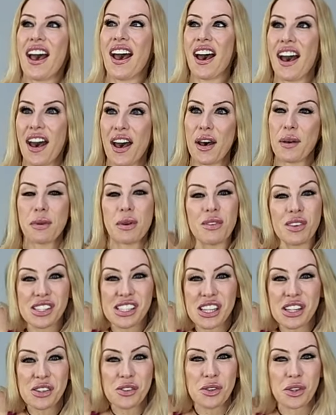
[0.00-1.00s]
I wish
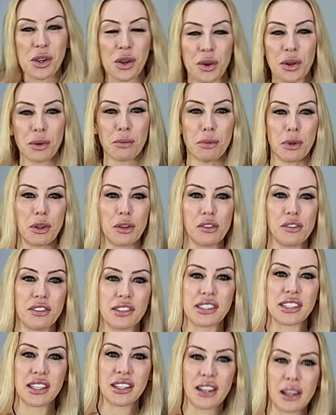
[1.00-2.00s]
I knew yoga
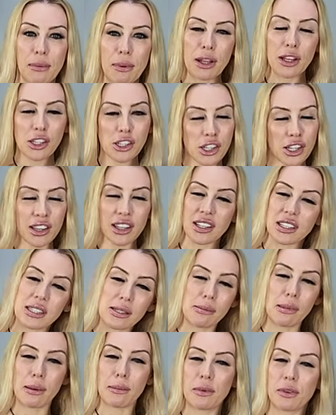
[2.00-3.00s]
moves. I probably should have looked
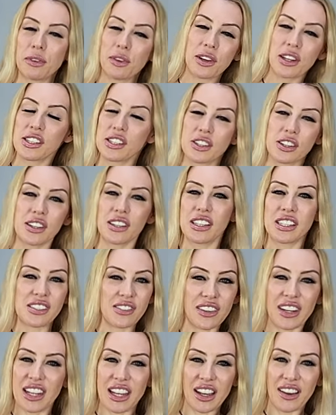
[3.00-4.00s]
some up before I started this
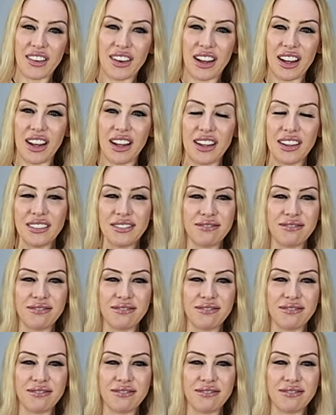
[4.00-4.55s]
video, huh?